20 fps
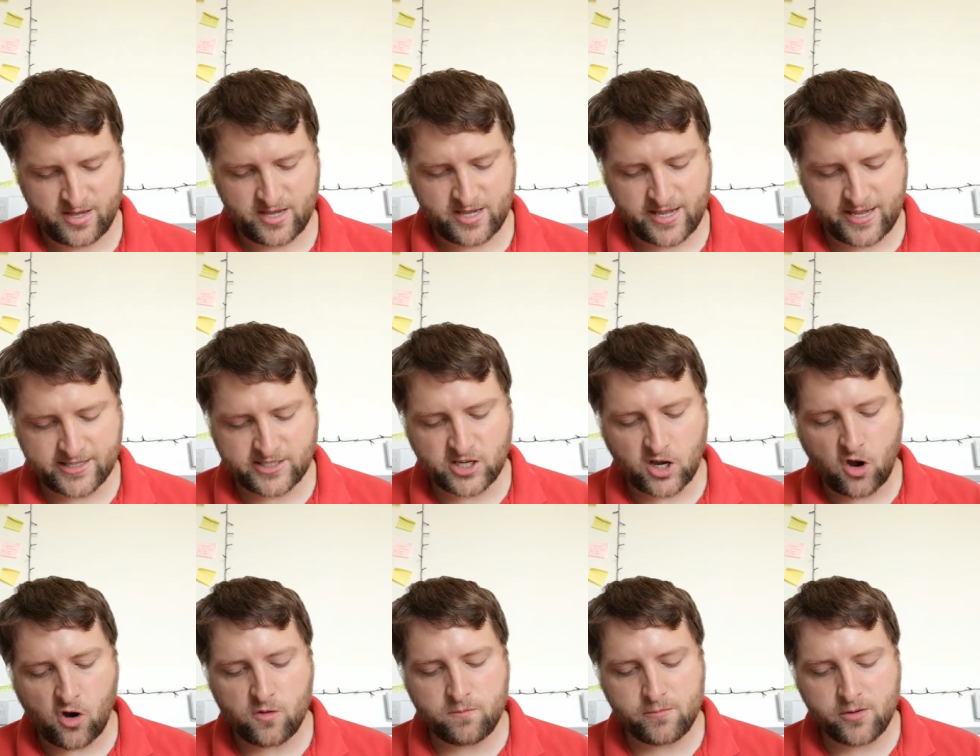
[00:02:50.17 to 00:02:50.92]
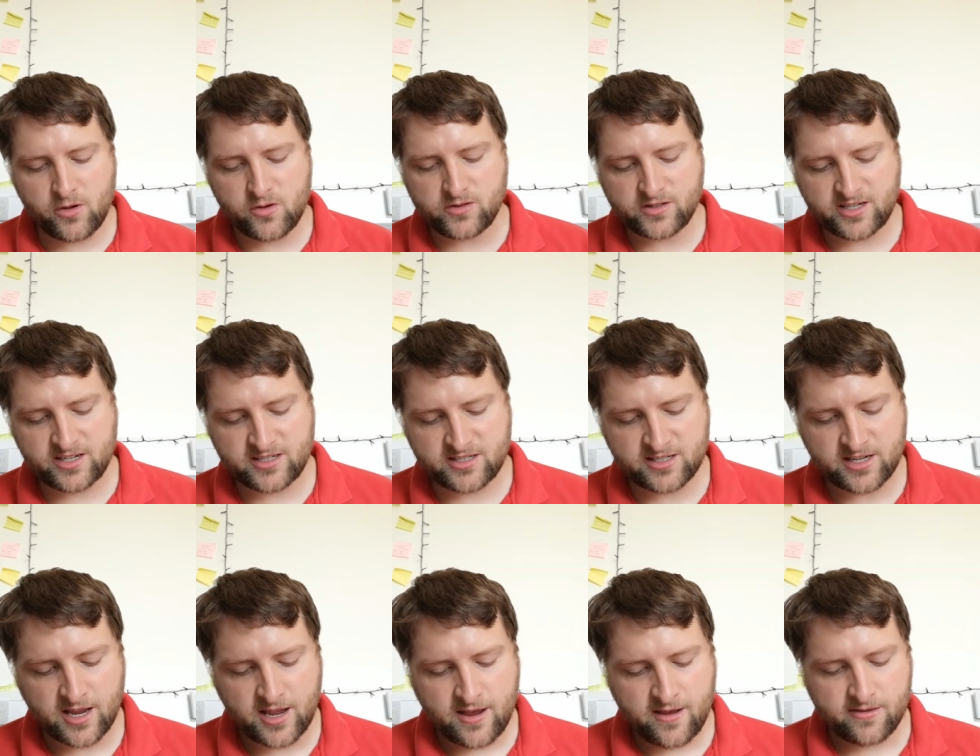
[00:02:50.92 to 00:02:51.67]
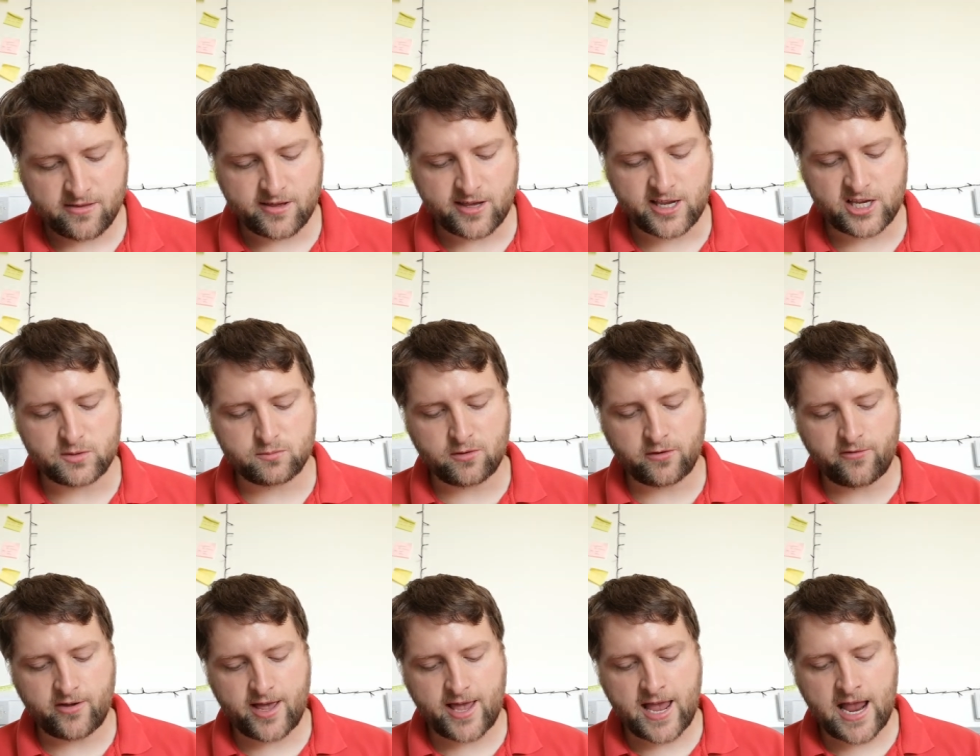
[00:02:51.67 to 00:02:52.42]
He told Moses that his
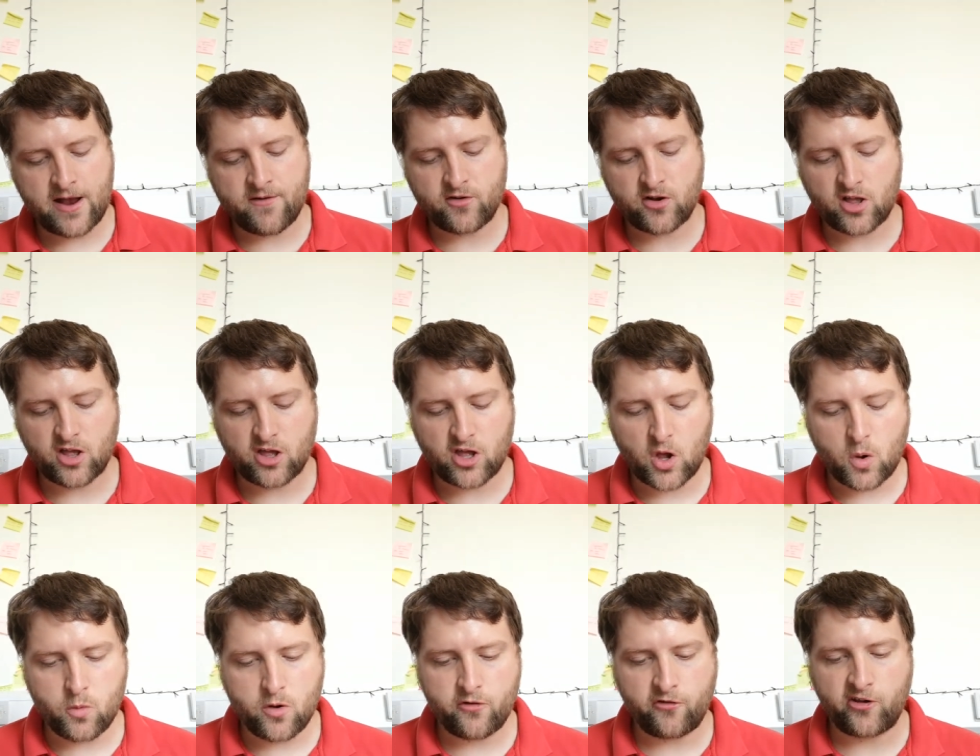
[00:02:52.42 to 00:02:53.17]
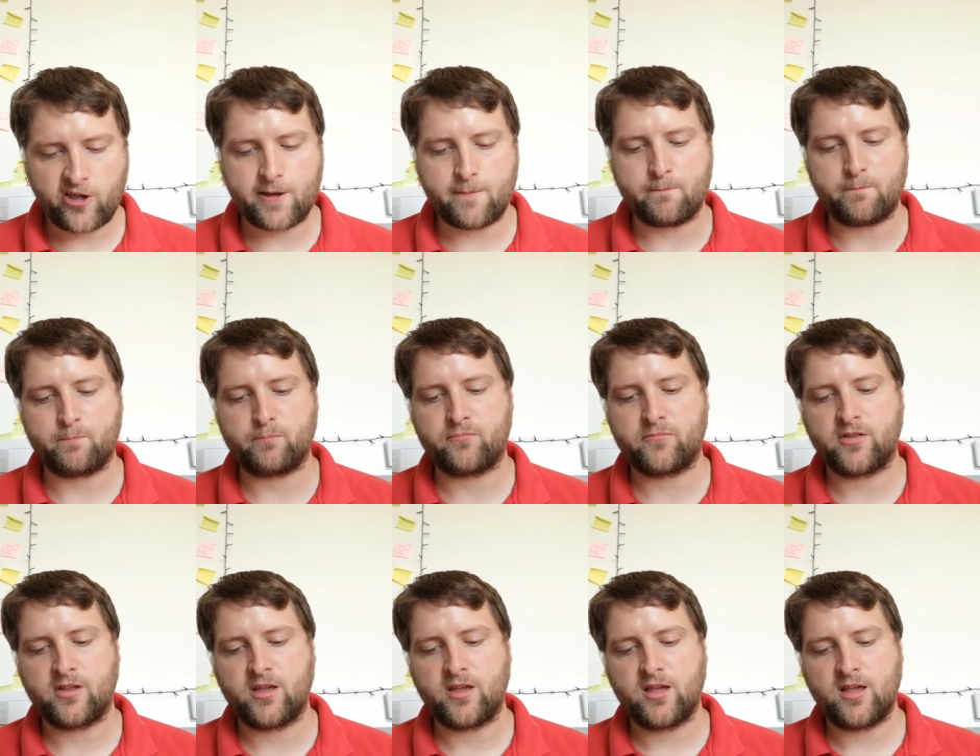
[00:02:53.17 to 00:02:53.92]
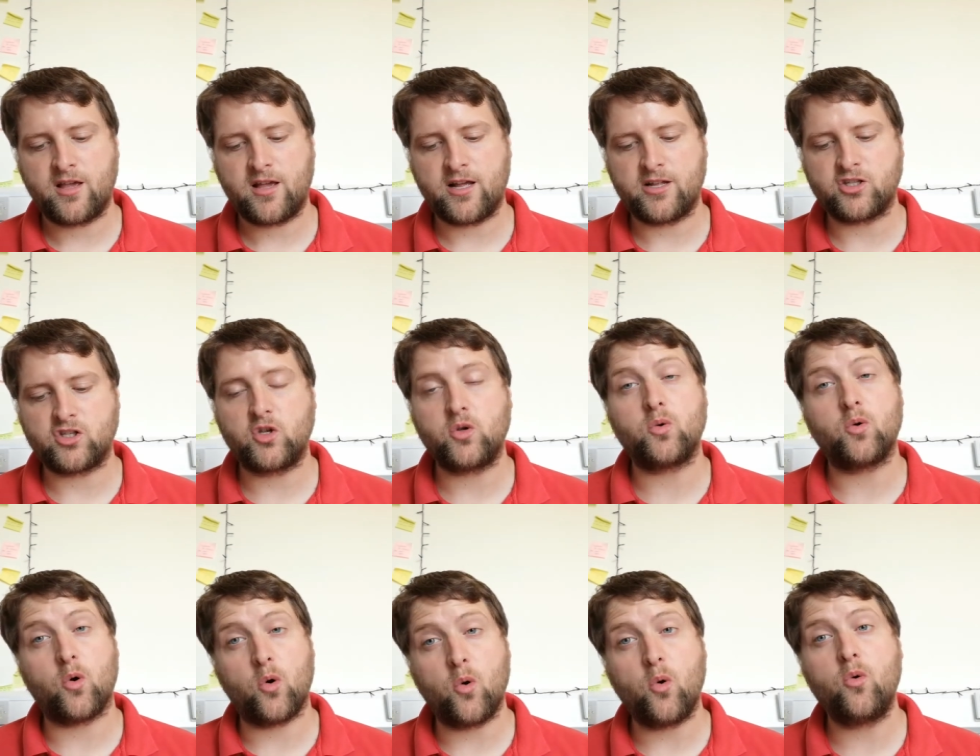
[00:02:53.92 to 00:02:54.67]
brother Aaron could go with him and
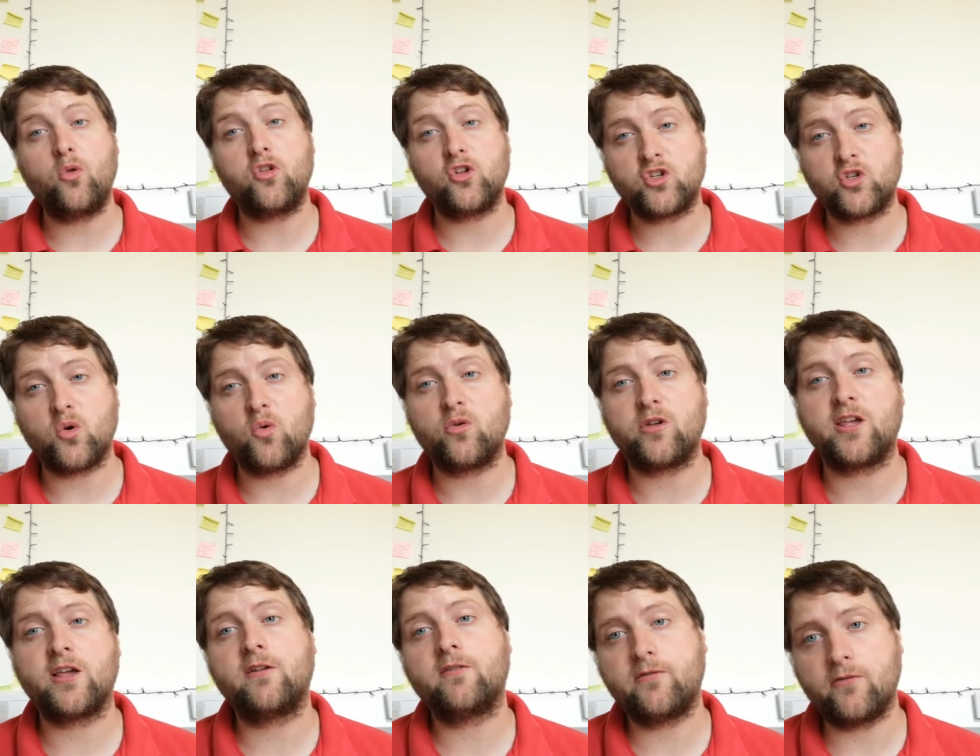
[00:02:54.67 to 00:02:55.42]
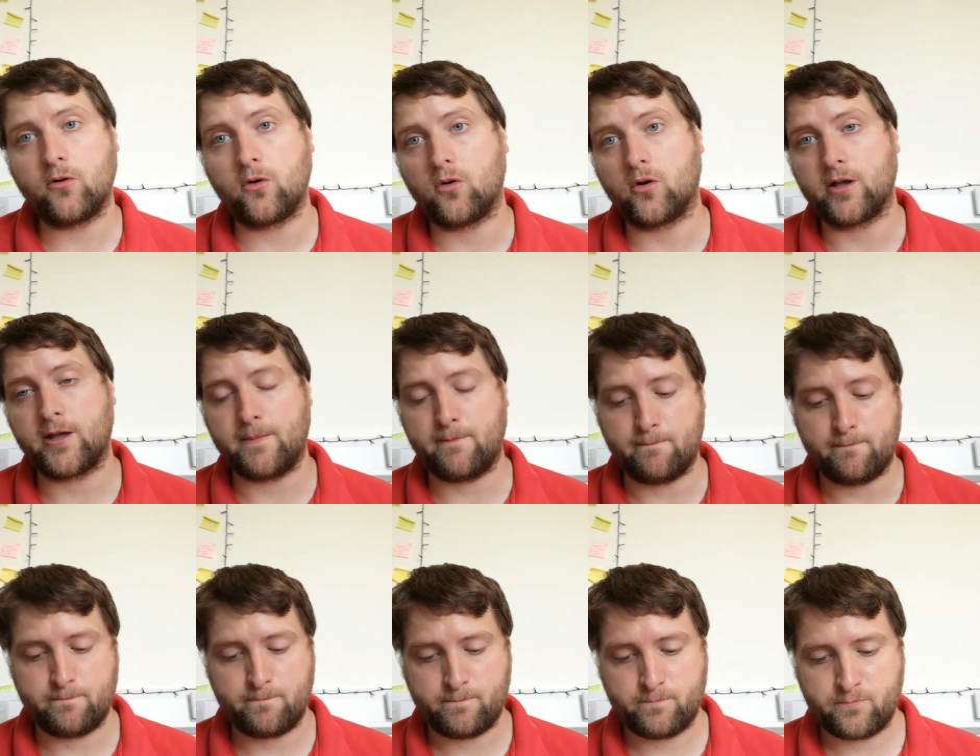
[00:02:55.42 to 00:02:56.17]
do all the talking for him.